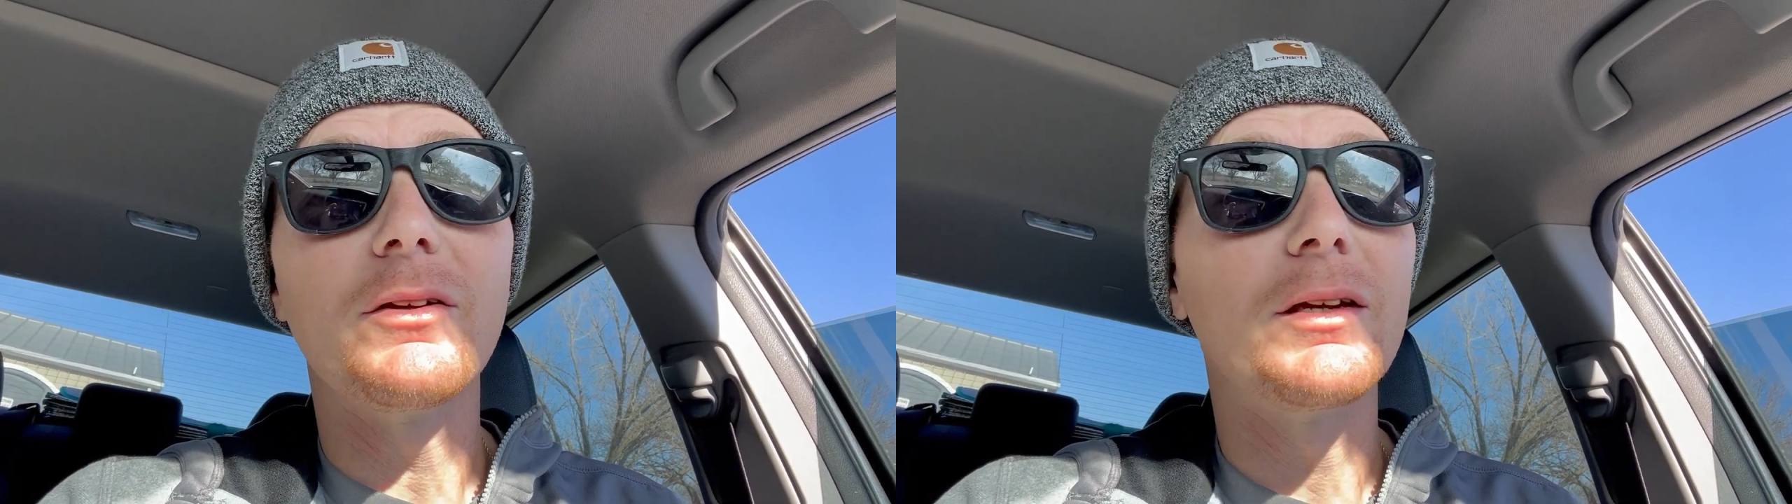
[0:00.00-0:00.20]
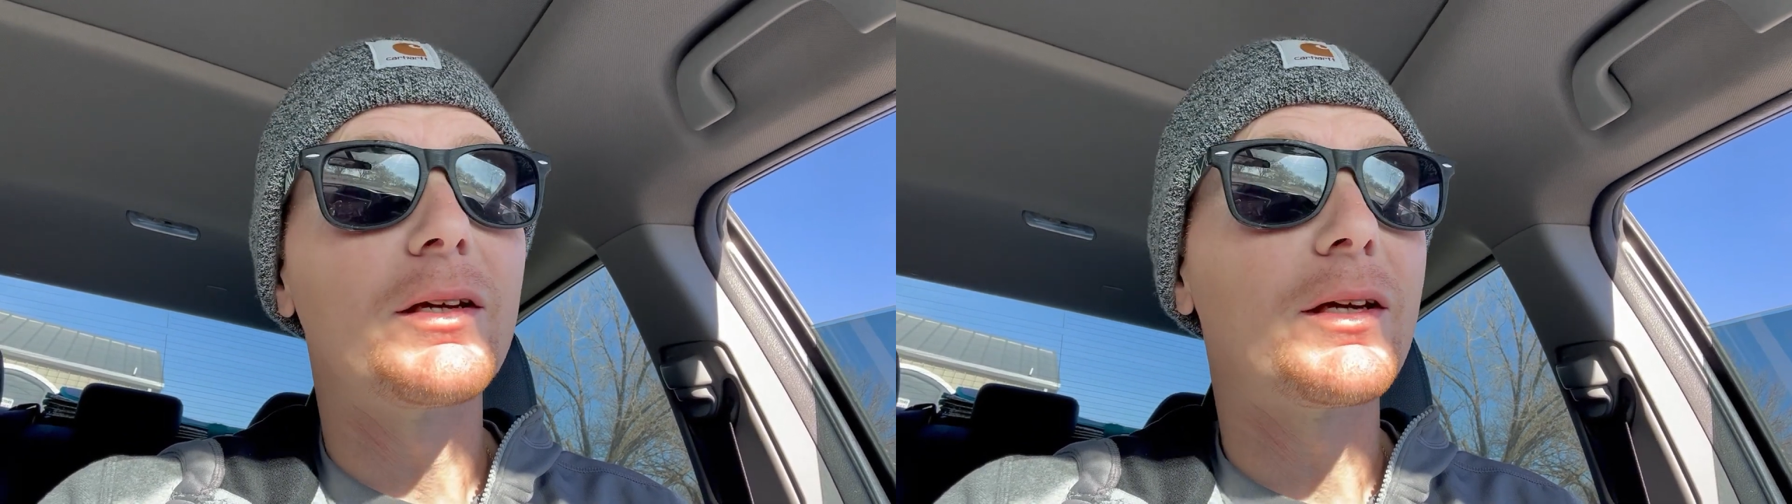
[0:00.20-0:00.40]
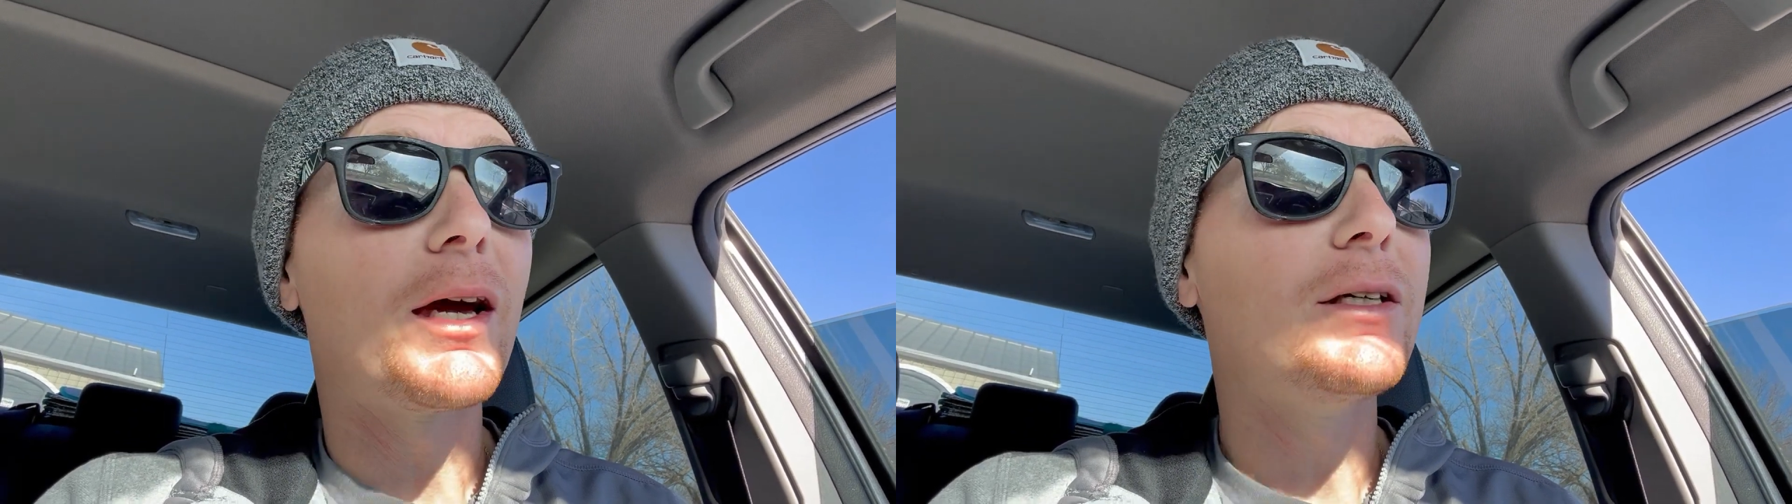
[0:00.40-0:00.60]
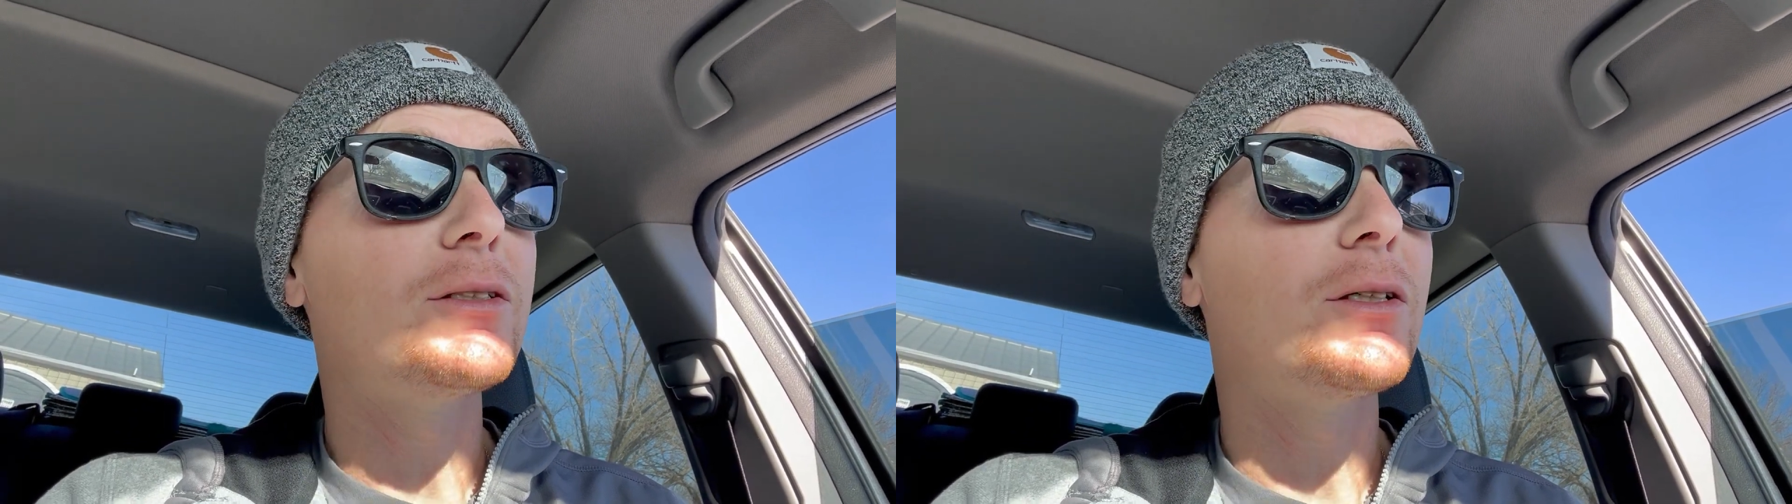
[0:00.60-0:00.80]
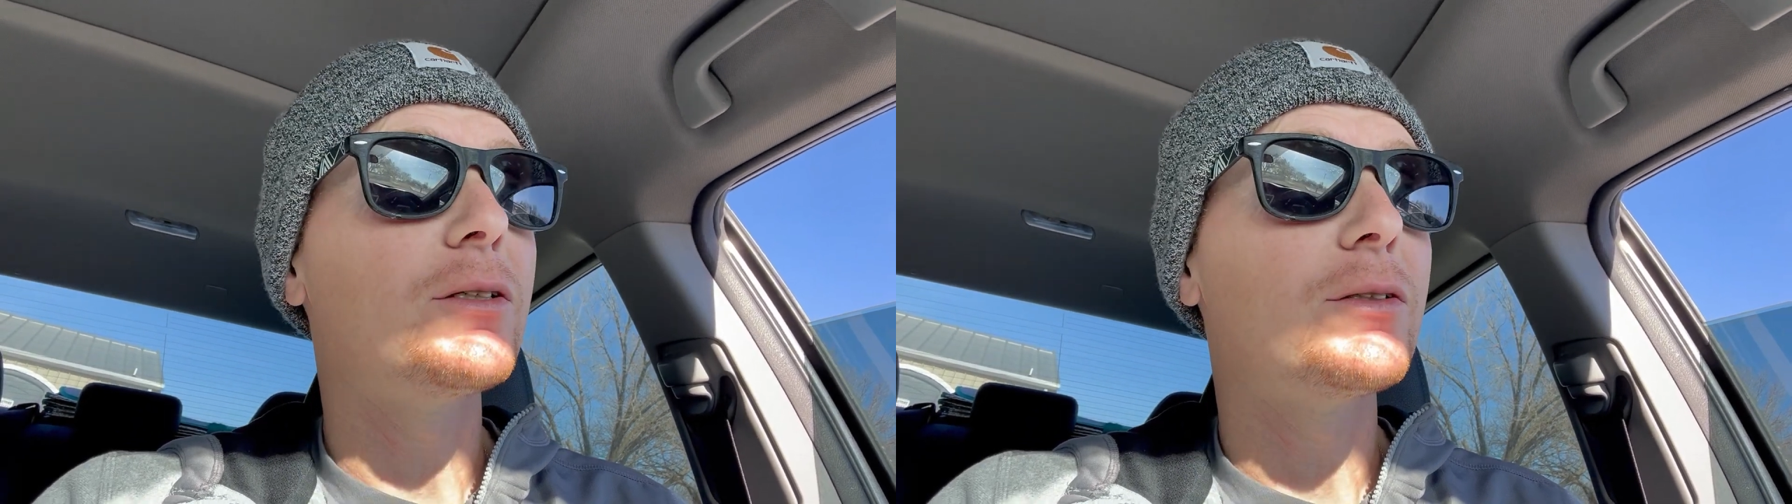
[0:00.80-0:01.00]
in case